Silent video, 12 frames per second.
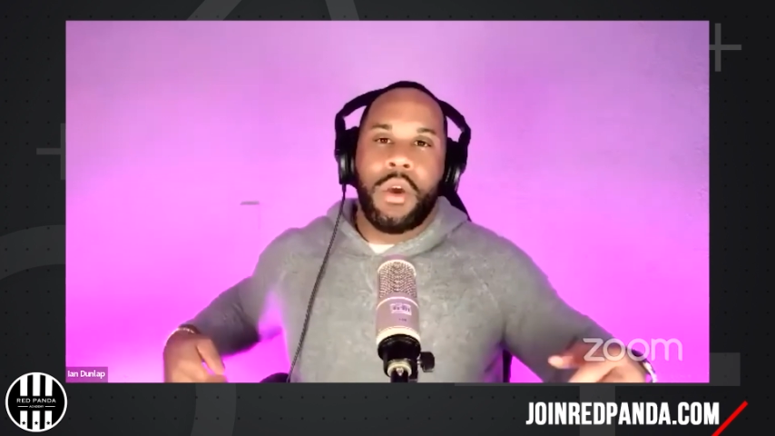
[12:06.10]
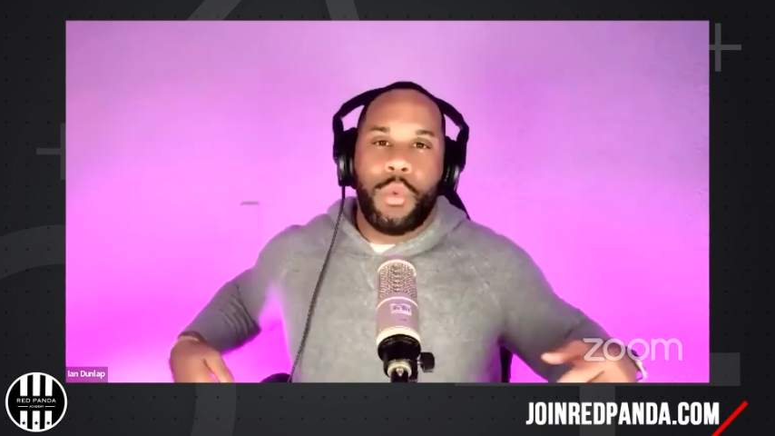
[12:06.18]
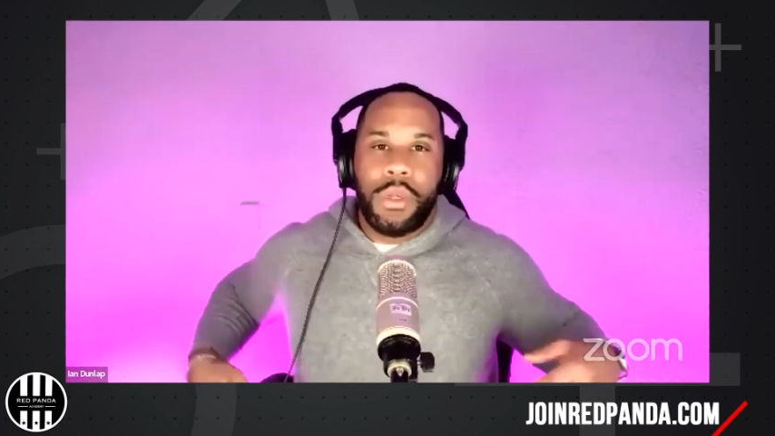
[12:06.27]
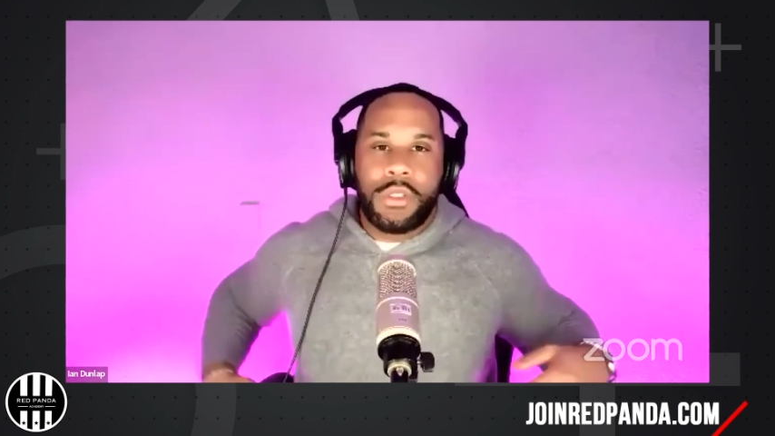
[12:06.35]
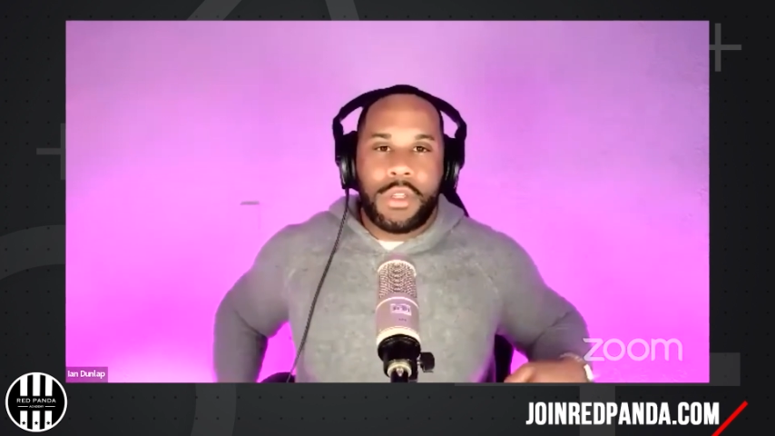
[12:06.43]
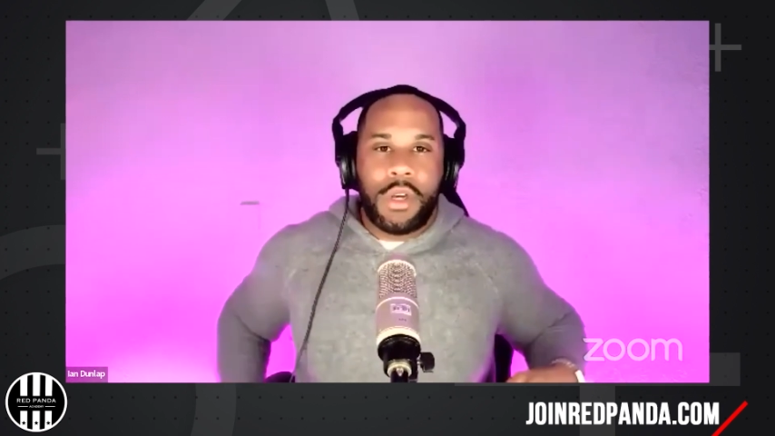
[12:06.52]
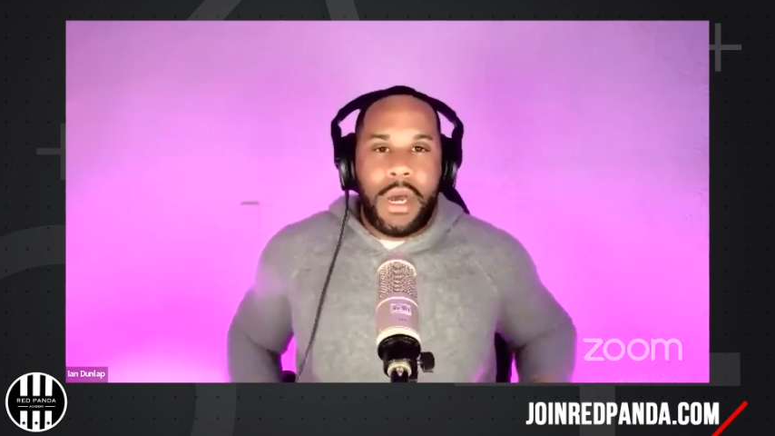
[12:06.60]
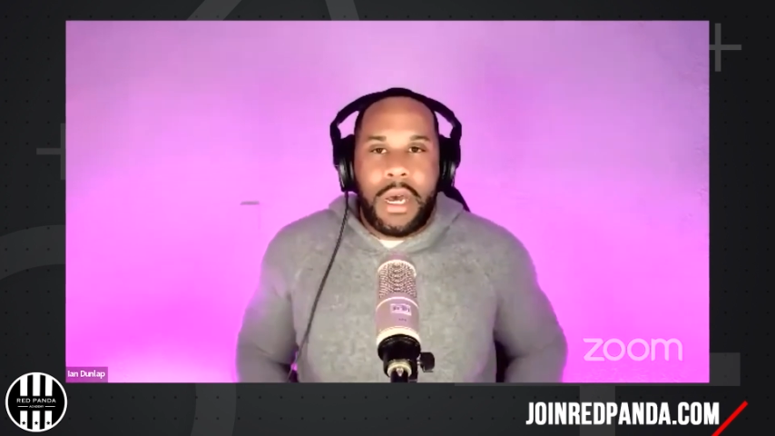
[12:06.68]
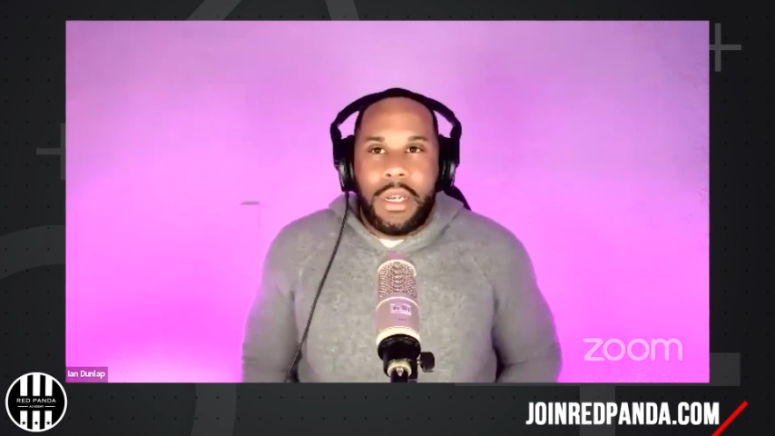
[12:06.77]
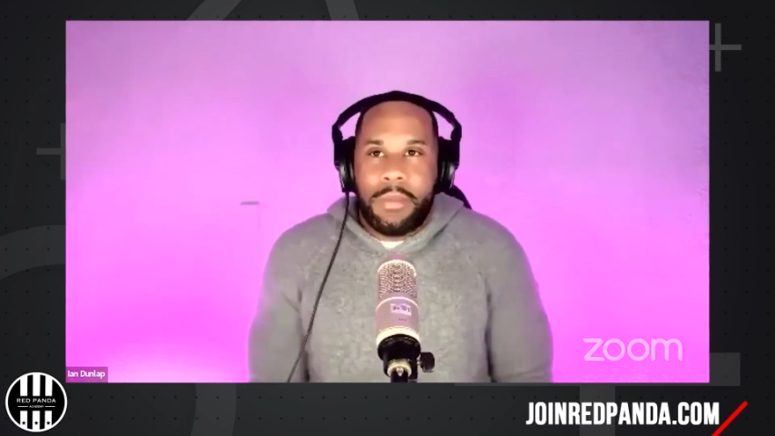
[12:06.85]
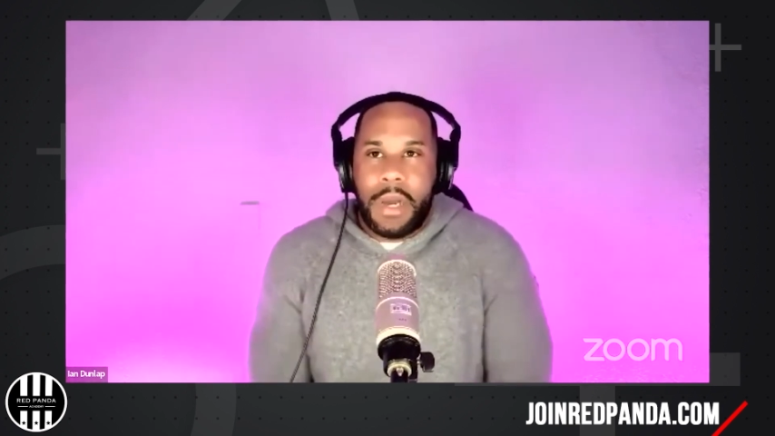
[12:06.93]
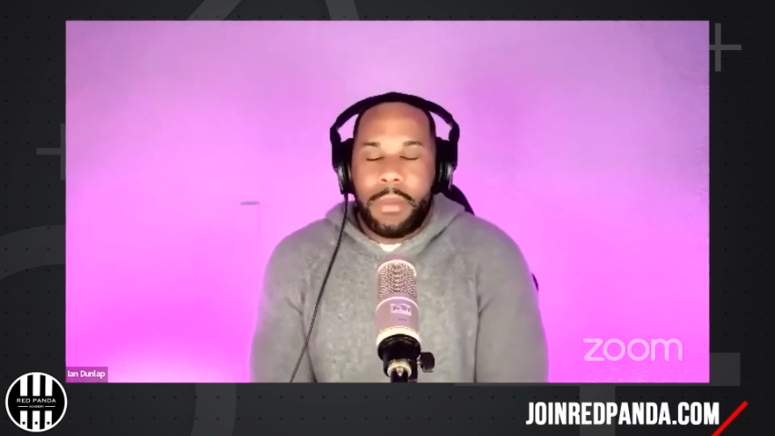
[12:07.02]
We saw
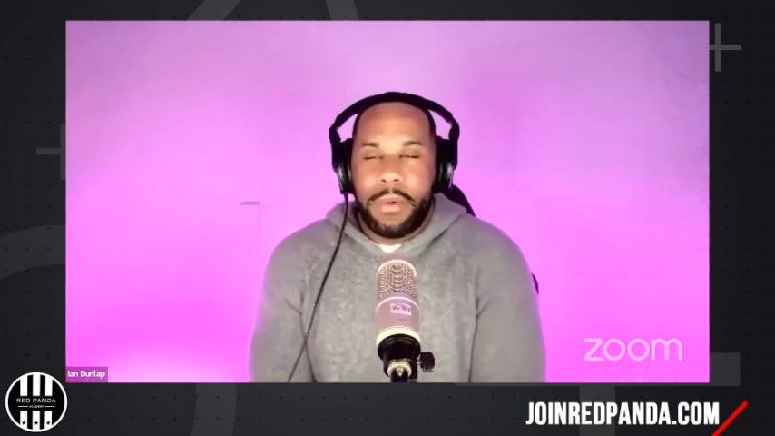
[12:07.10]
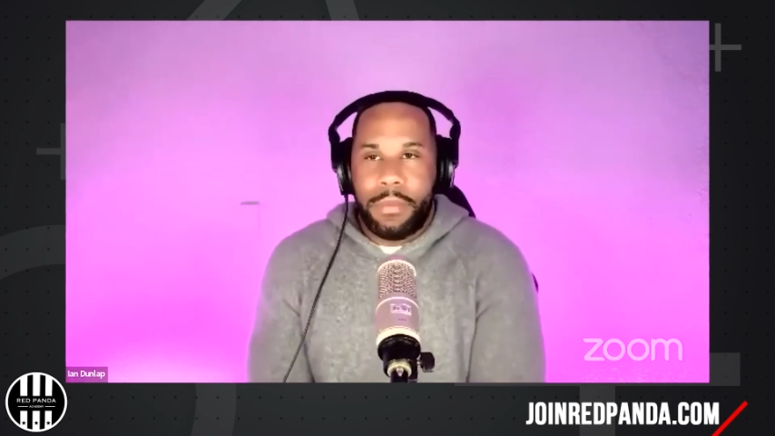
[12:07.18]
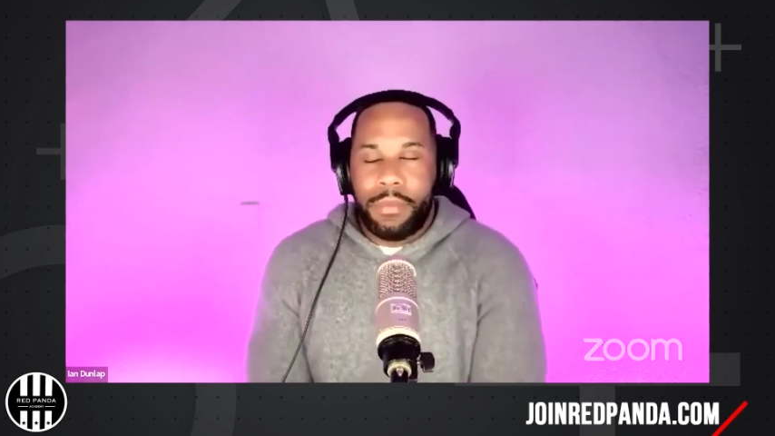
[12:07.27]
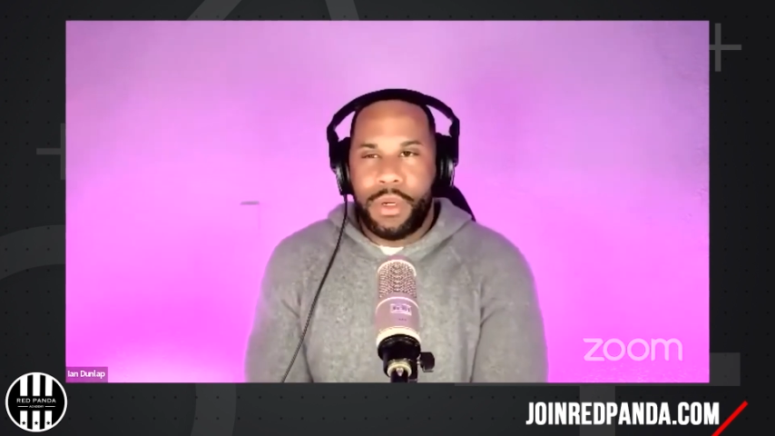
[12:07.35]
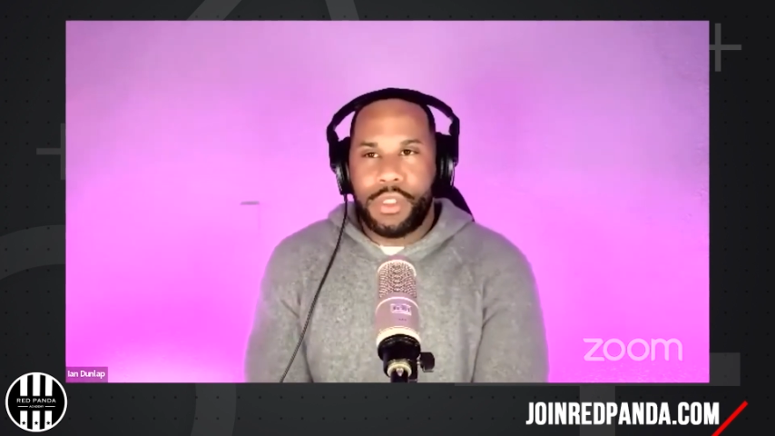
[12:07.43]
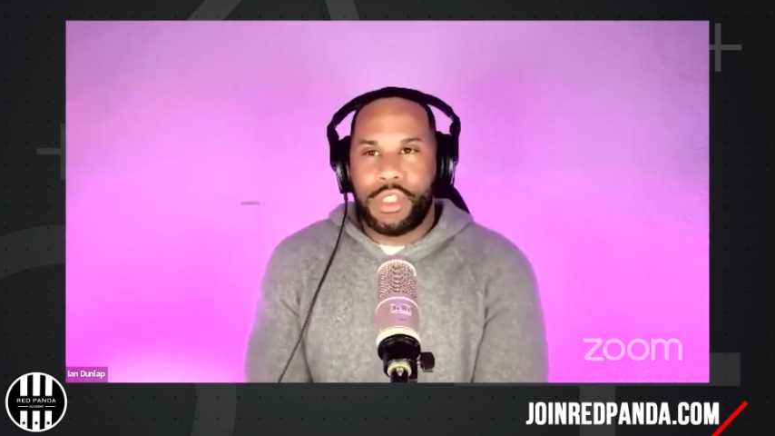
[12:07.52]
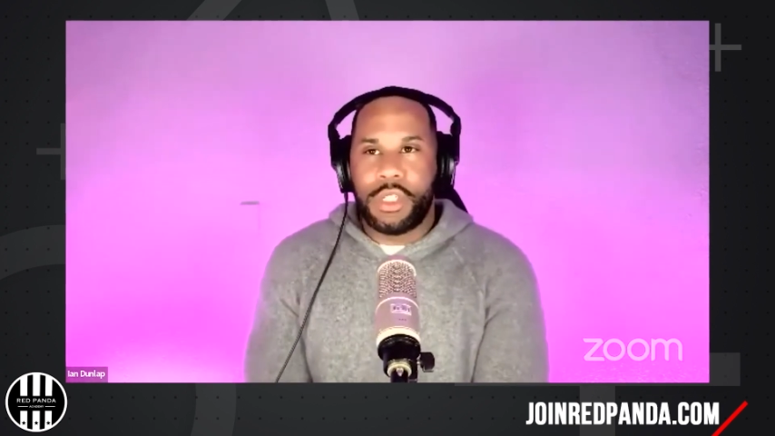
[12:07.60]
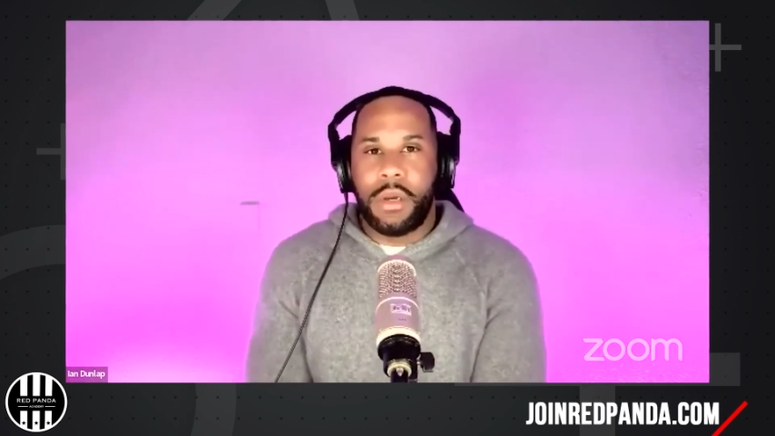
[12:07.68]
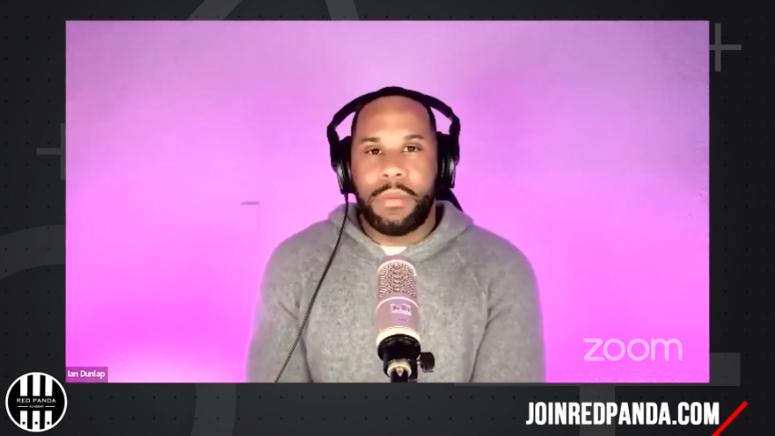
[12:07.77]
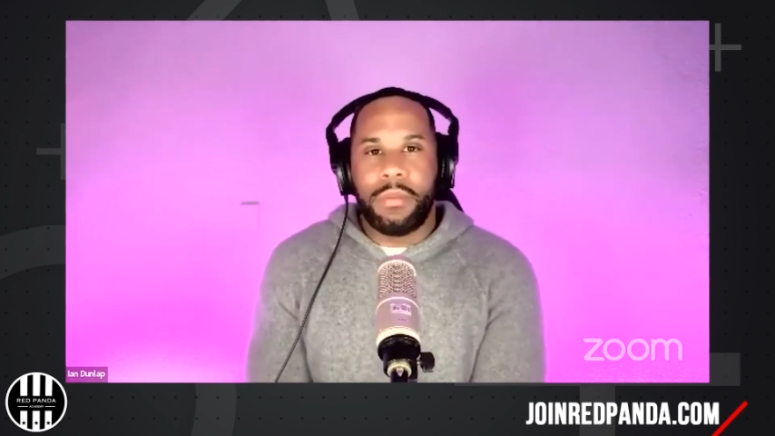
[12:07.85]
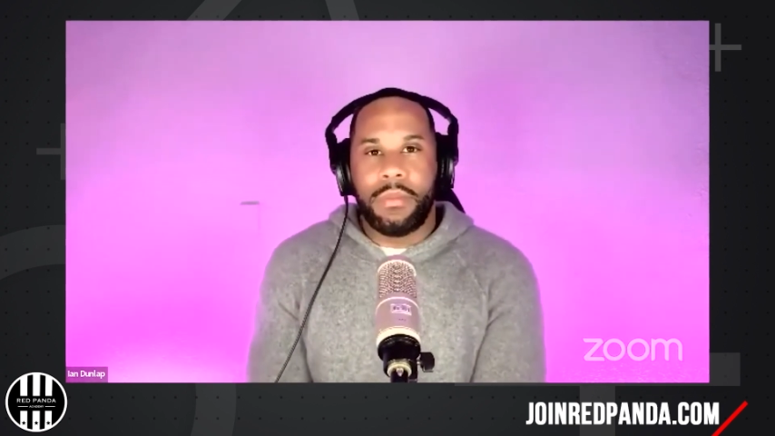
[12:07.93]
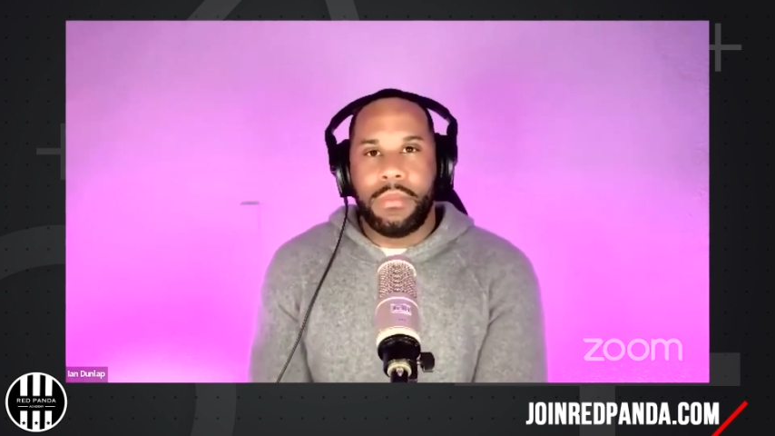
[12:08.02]
Alibaba push
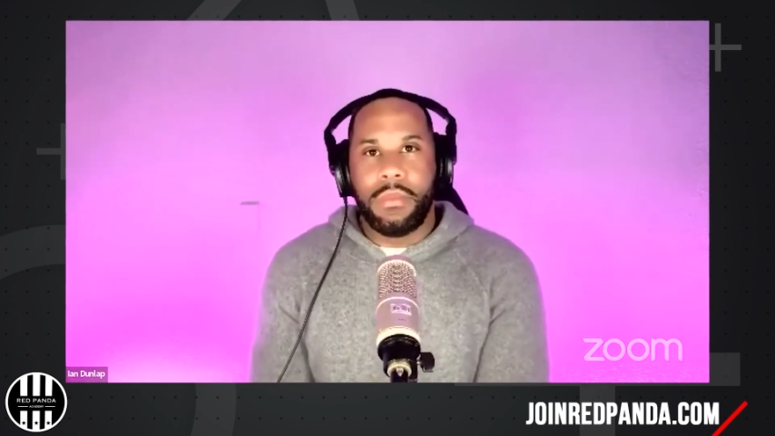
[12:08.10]
up